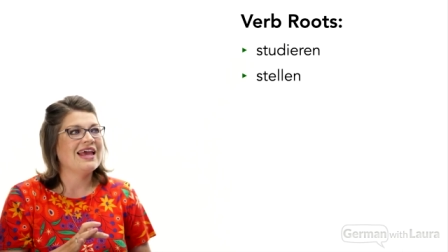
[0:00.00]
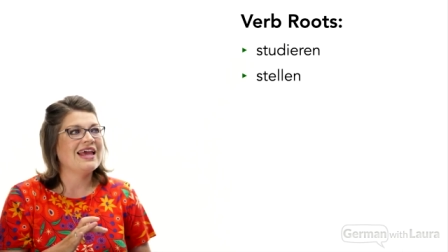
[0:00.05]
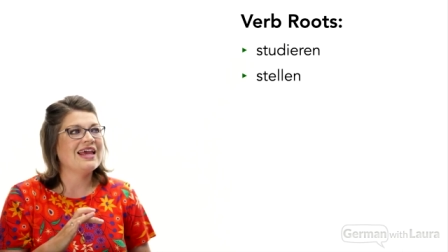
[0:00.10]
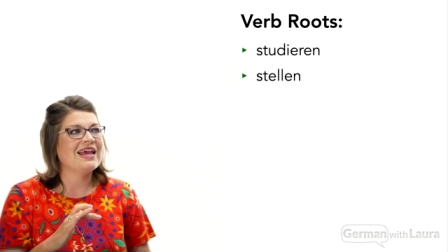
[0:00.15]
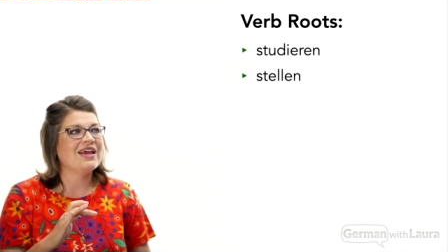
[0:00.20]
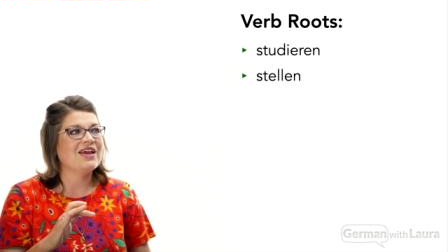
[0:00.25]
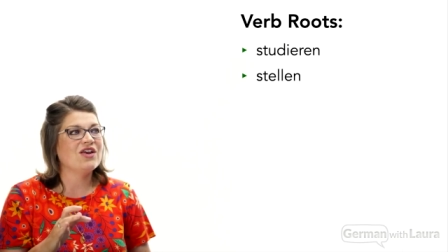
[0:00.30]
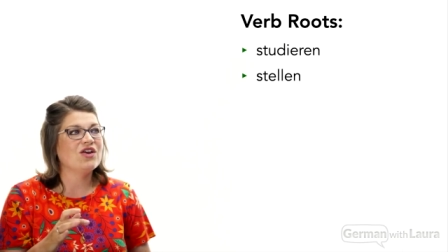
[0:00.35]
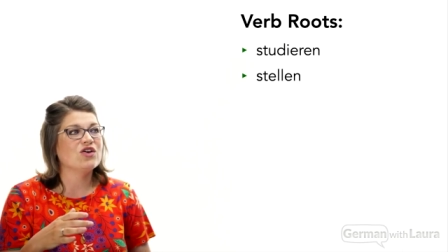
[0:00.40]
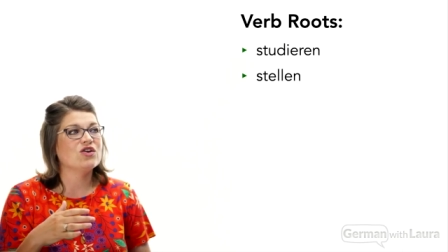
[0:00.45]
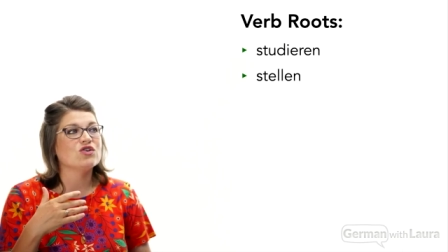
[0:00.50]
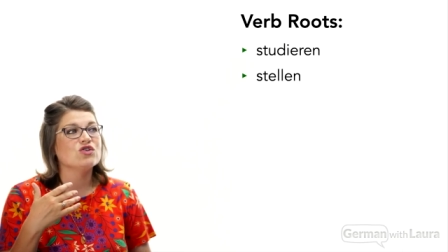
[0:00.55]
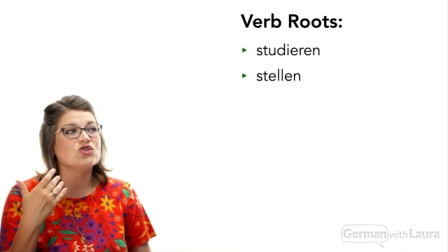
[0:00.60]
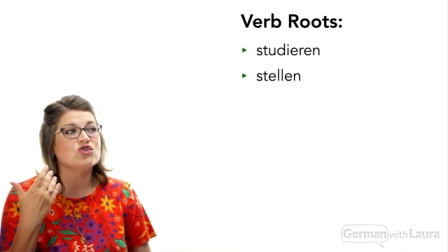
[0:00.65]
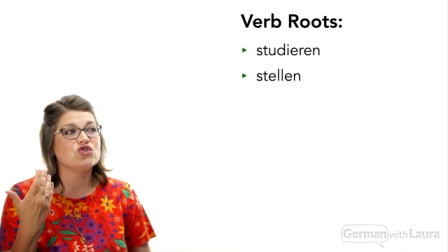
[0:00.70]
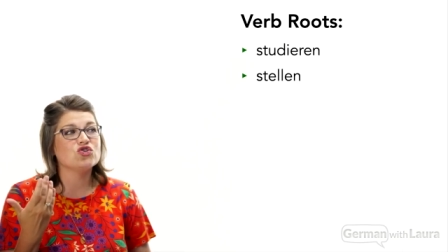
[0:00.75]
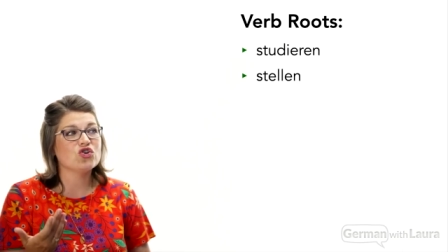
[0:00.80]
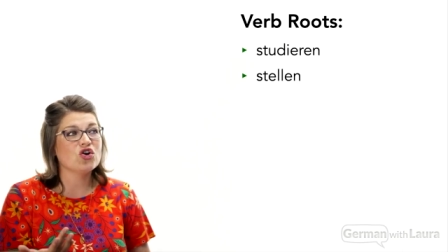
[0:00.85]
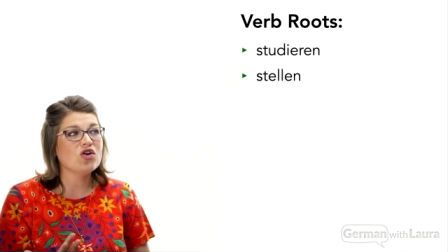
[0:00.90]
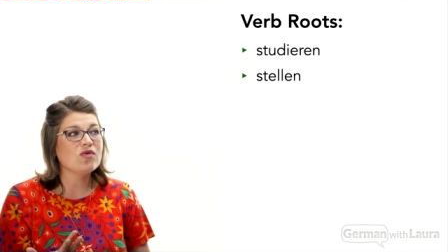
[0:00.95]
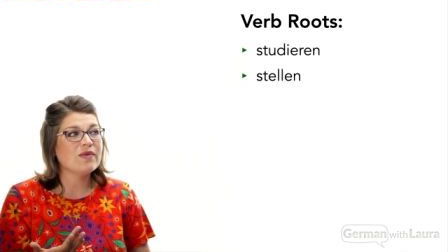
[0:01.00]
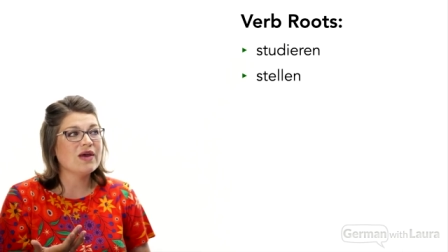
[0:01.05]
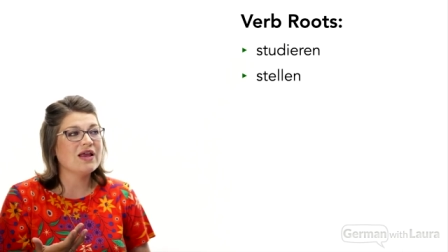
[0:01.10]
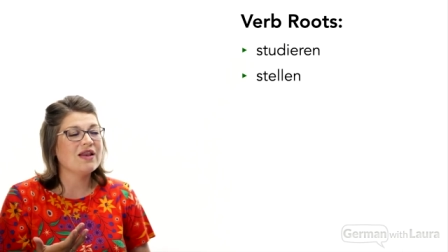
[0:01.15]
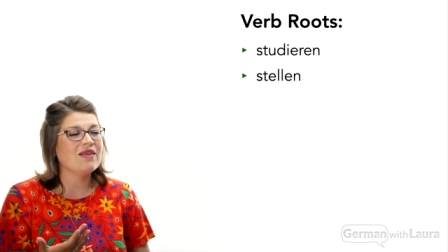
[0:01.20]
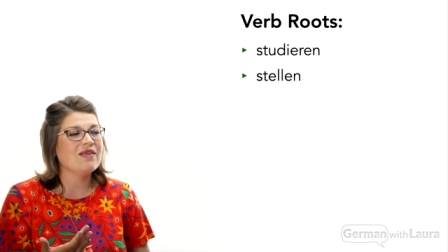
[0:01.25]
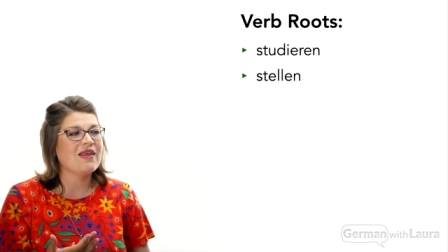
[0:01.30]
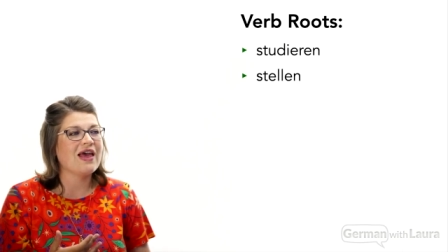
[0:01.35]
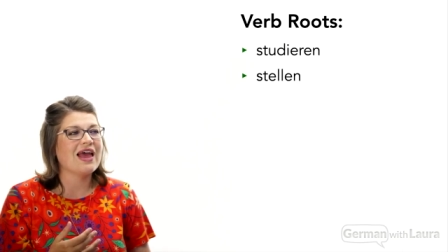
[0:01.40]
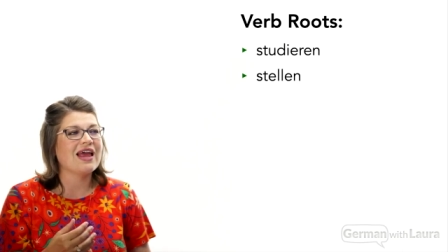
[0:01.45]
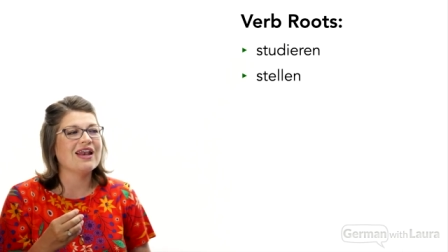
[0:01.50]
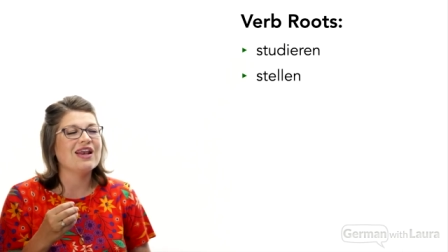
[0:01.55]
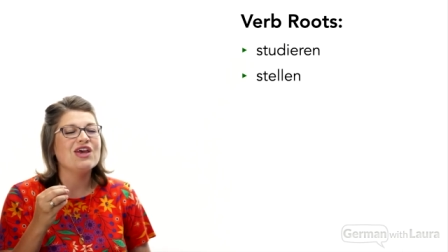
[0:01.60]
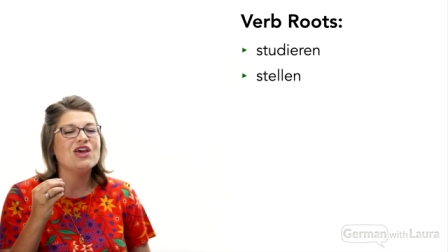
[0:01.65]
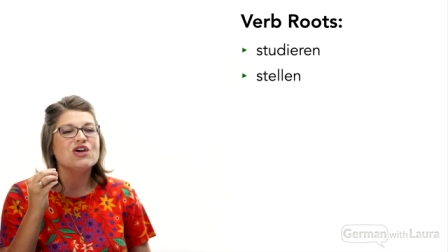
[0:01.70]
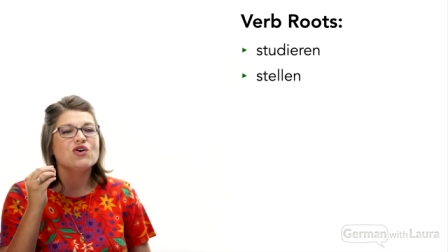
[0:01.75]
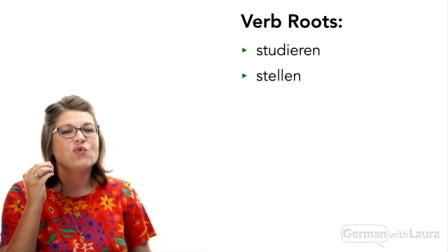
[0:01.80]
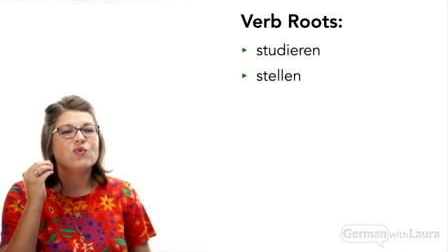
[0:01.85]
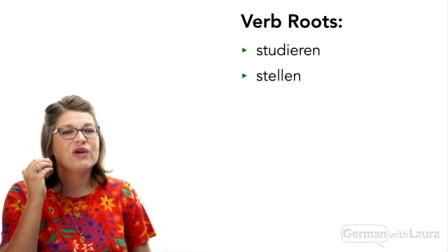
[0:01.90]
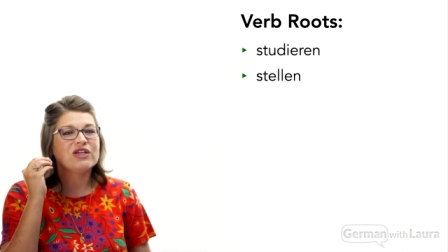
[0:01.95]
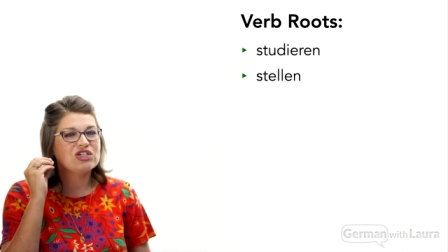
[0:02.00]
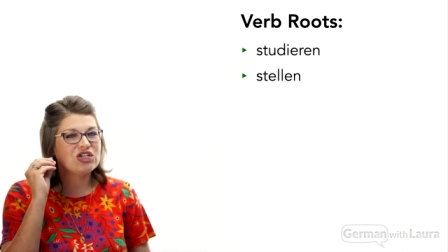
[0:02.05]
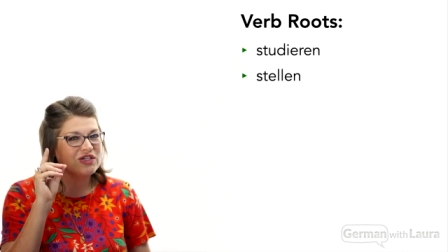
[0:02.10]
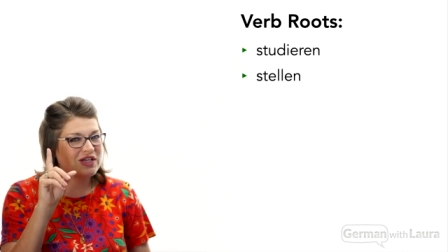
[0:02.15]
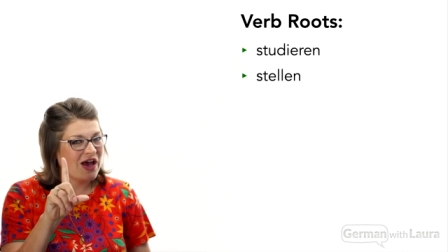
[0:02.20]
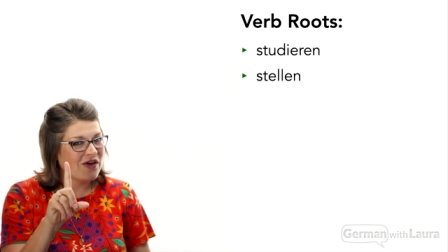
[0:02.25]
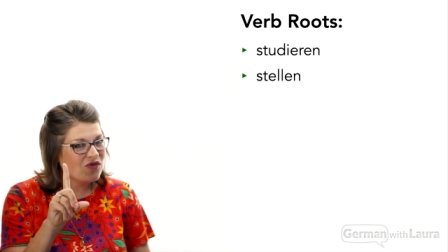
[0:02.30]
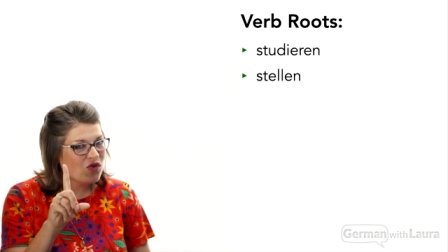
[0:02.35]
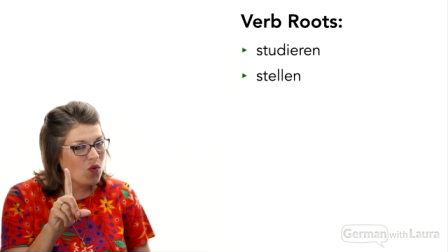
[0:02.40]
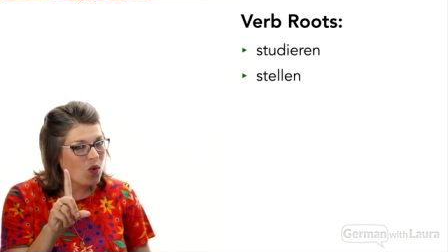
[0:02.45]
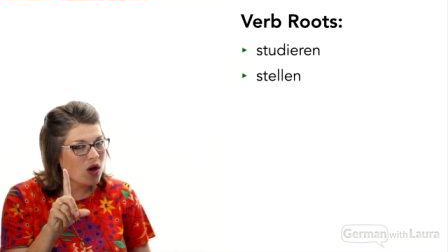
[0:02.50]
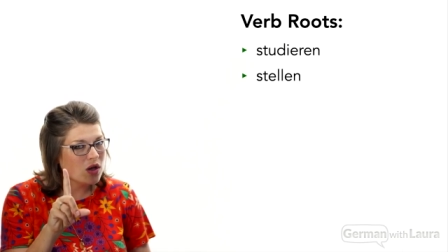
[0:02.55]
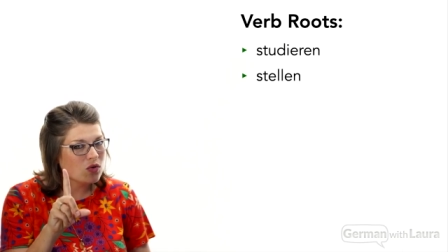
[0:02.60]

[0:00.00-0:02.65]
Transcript: In German, then, we just have the